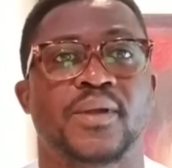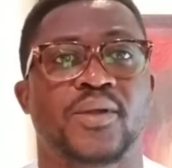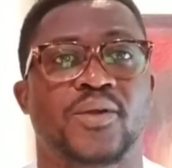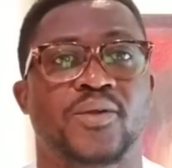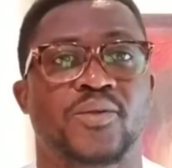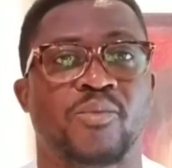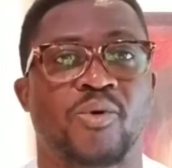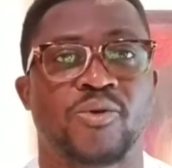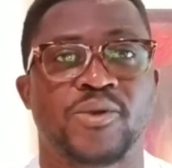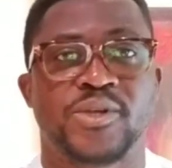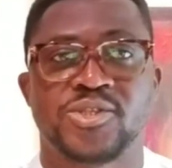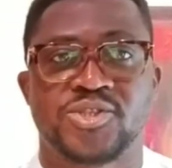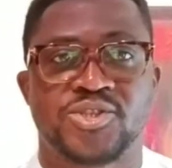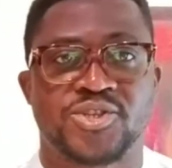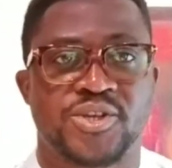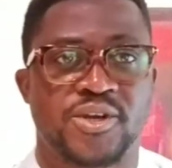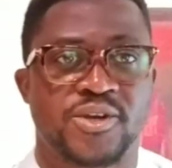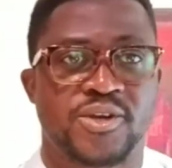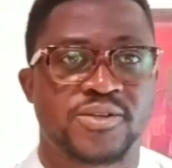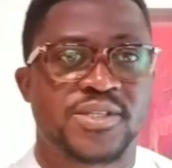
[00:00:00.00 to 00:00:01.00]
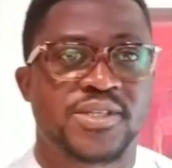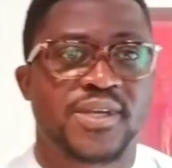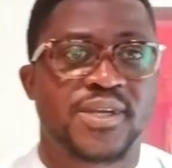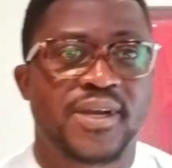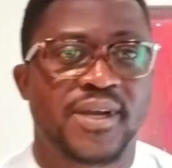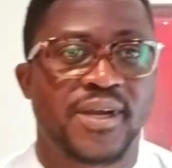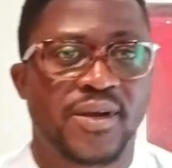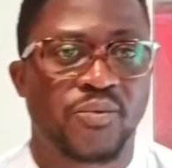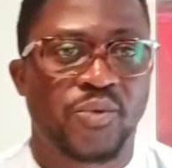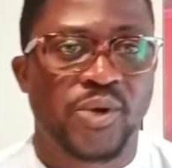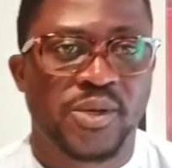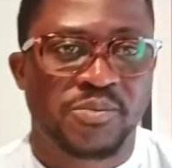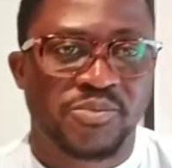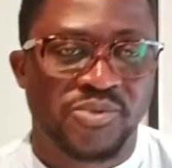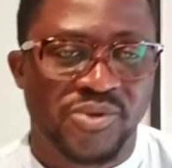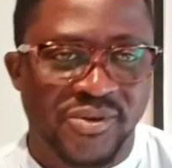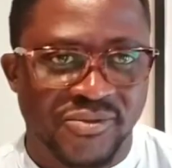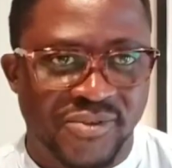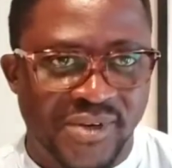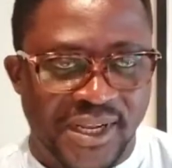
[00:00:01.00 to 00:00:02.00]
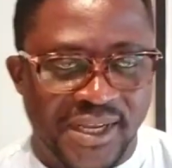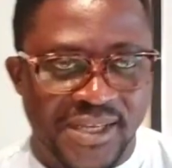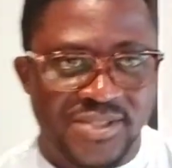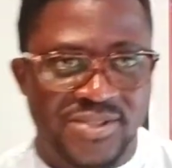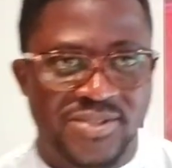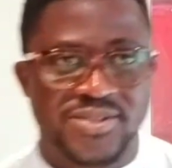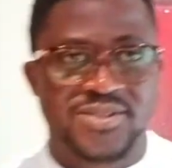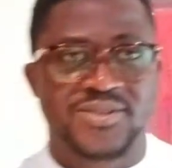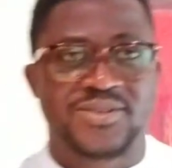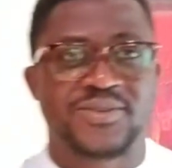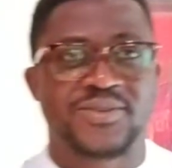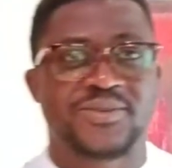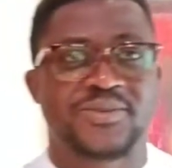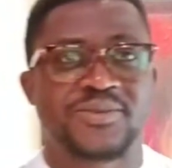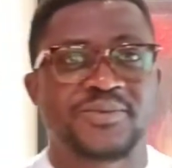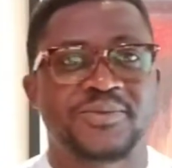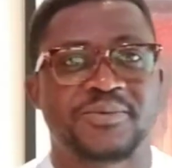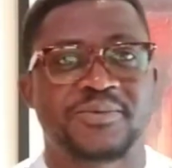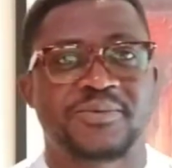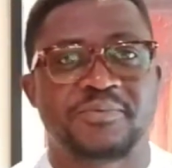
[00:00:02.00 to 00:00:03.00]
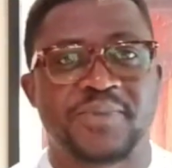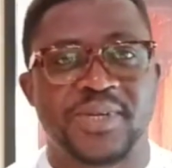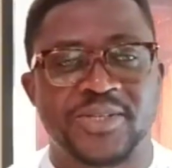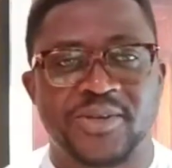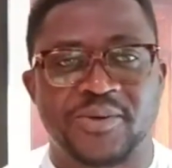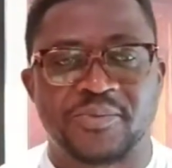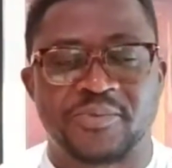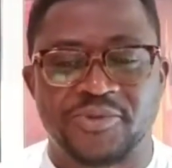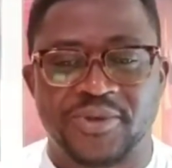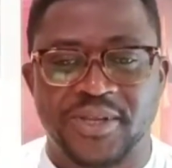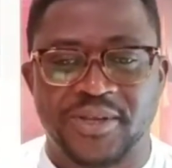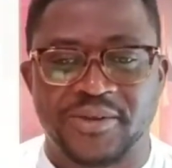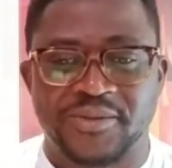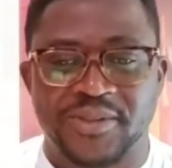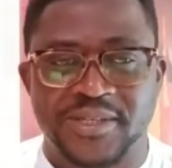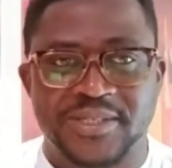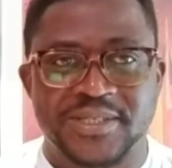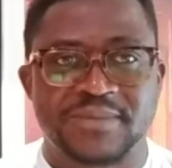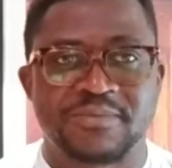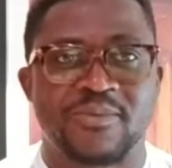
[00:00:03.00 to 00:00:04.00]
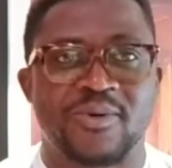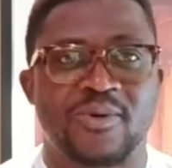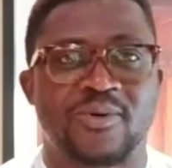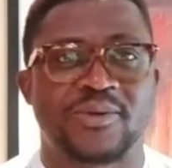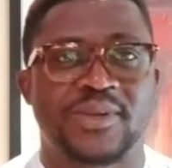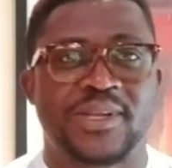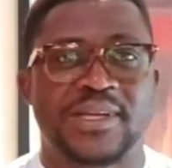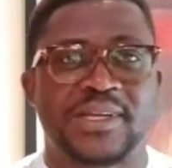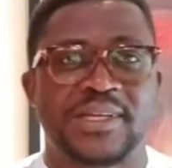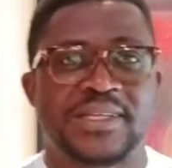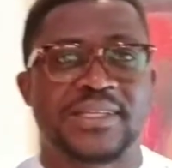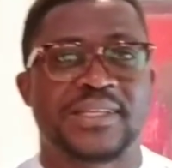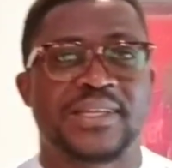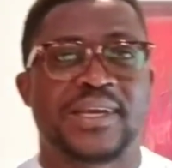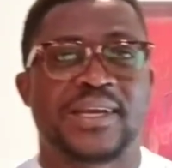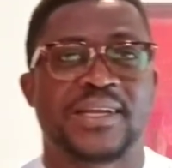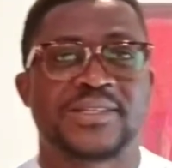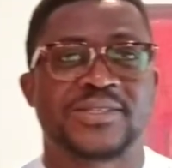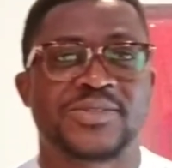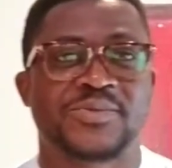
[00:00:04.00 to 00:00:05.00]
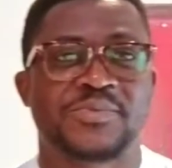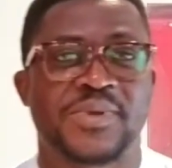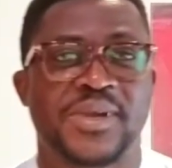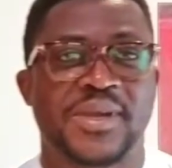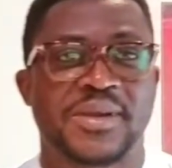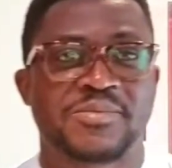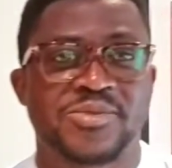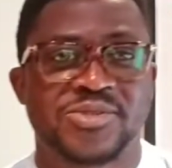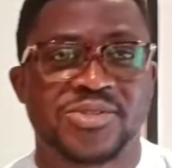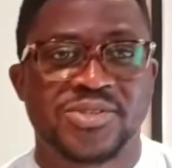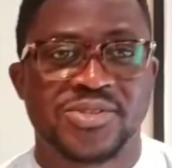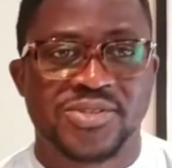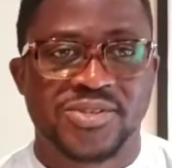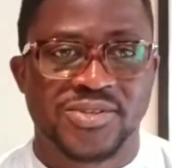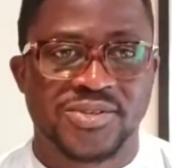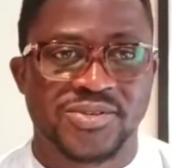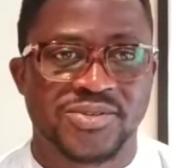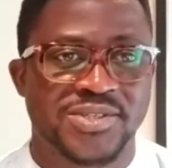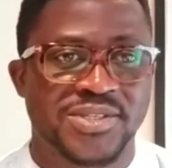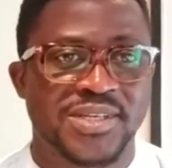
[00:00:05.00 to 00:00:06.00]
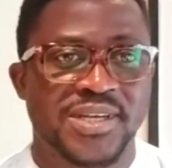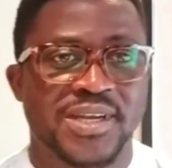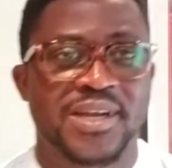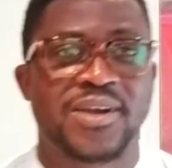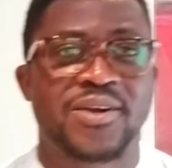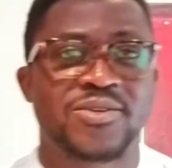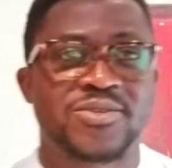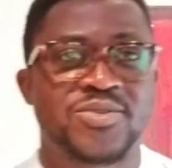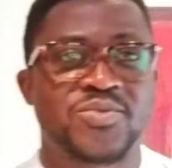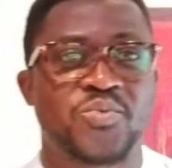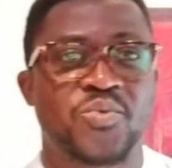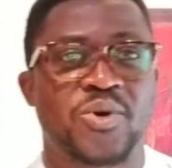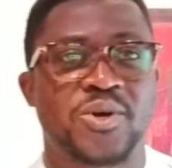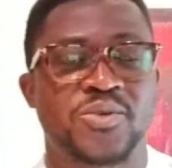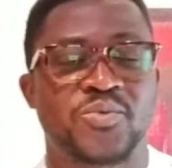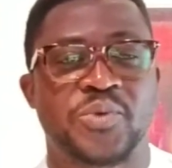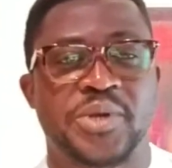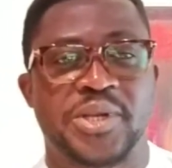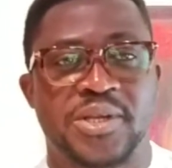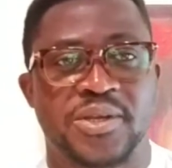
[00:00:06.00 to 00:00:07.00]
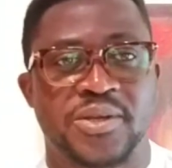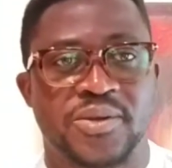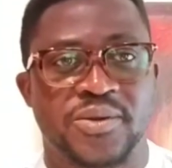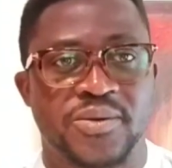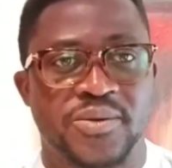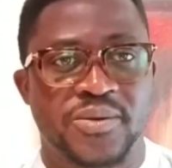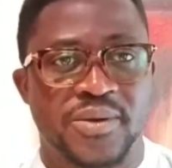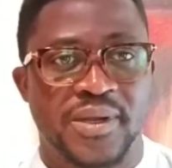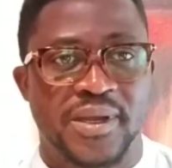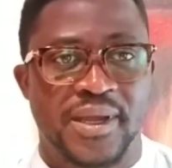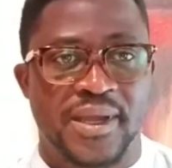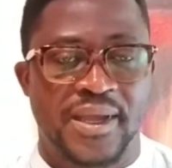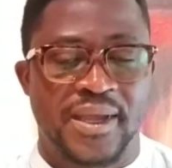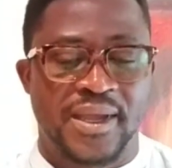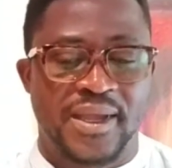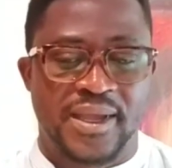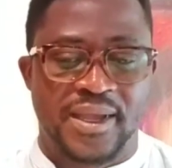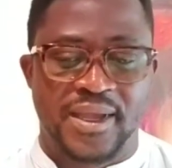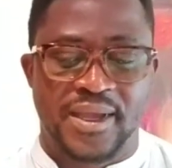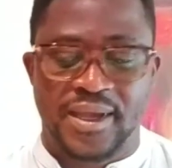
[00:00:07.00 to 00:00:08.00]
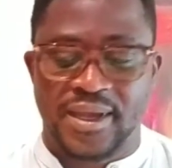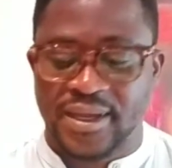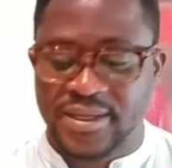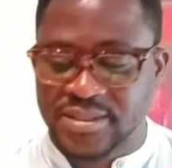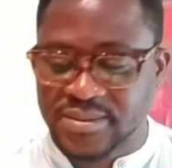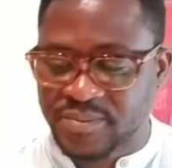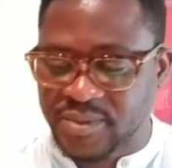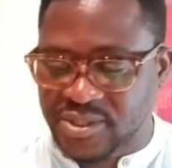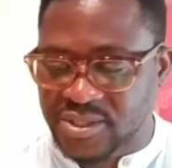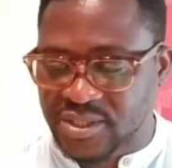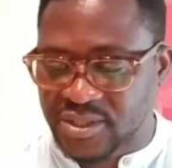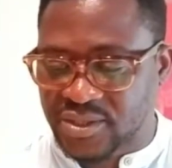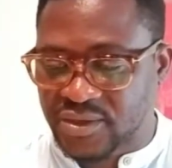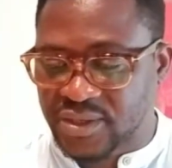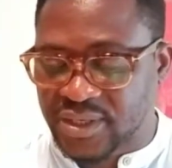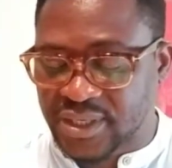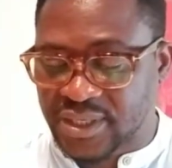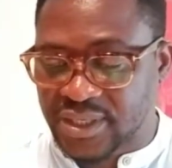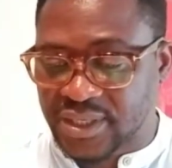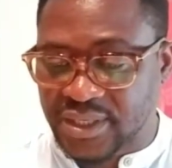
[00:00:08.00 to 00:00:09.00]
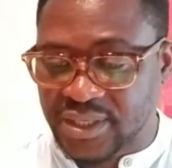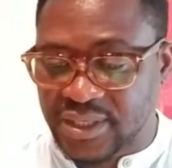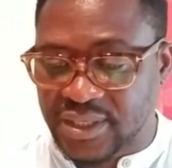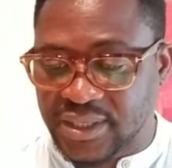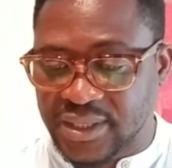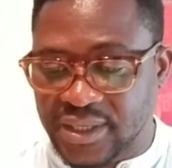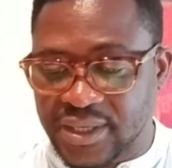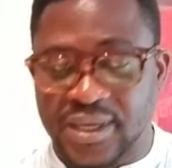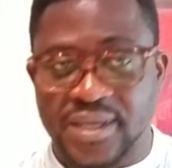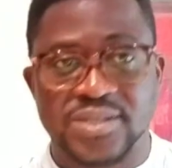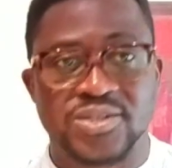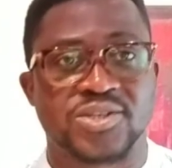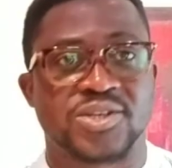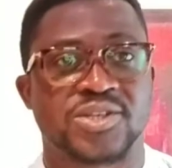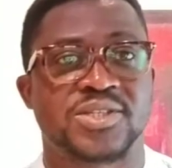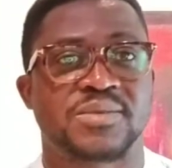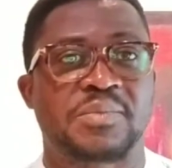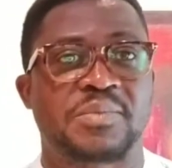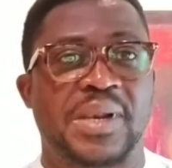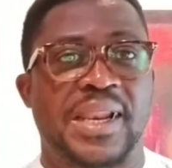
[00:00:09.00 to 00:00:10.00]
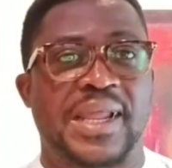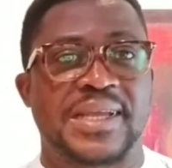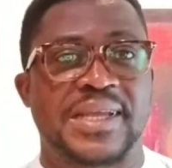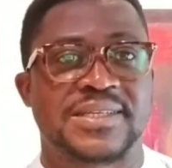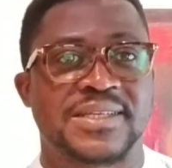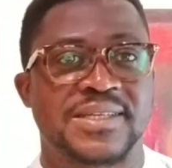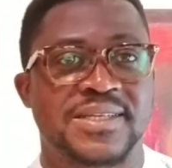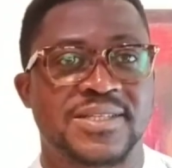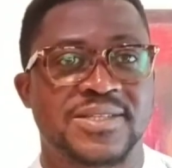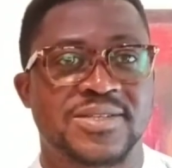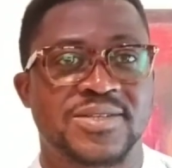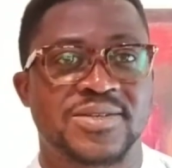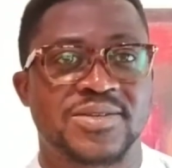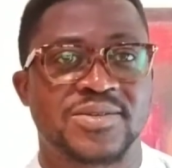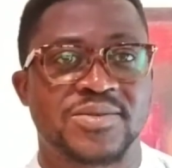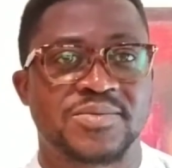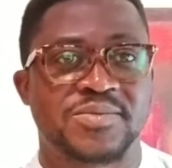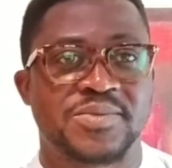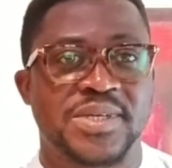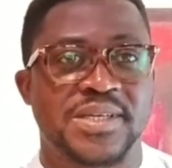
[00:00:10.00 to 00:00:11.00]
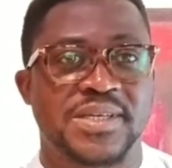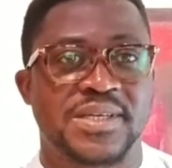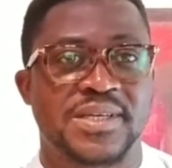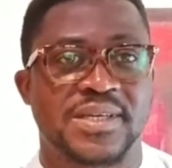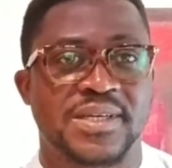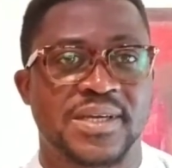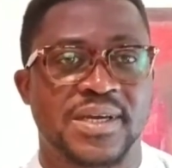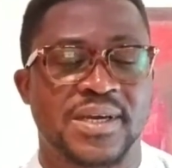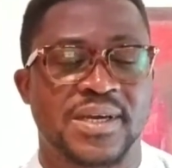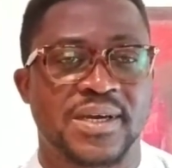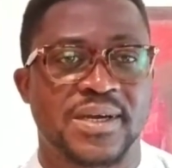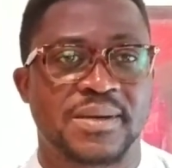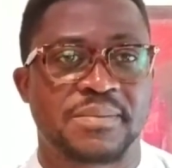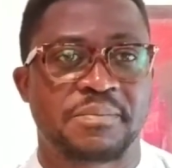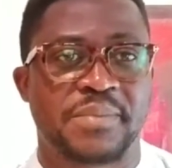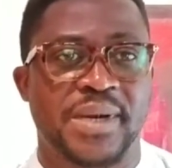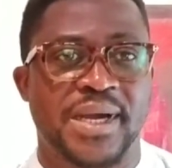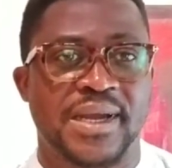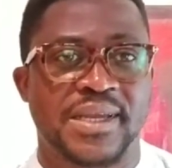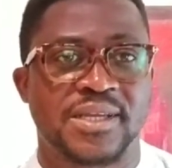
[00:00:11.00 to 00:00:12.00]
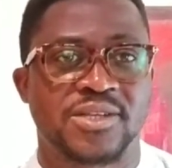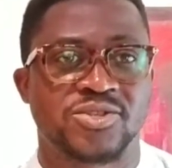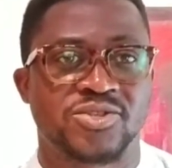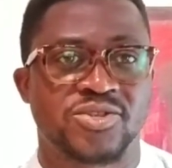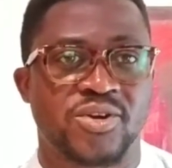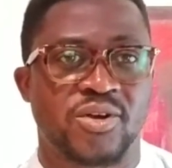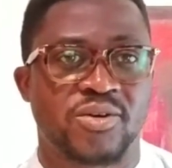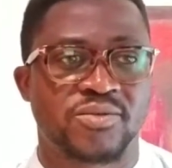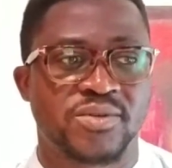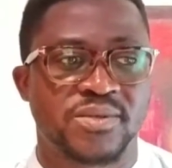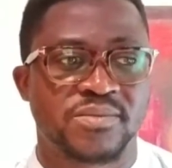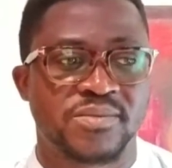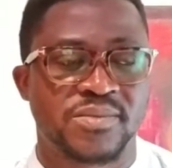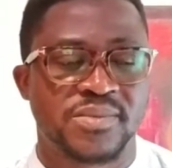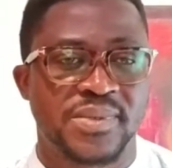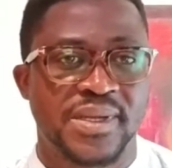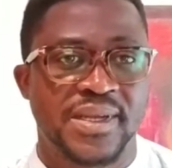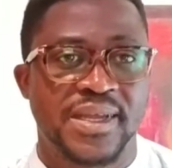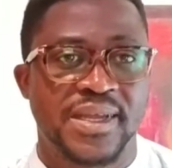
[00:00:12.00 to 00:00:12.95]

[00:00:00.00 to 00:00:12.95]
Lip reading: Good morning, Church. What a privilege to meet up with you this morning and to be able to share God's word with you. It's particularly such a blessing to be back in Durham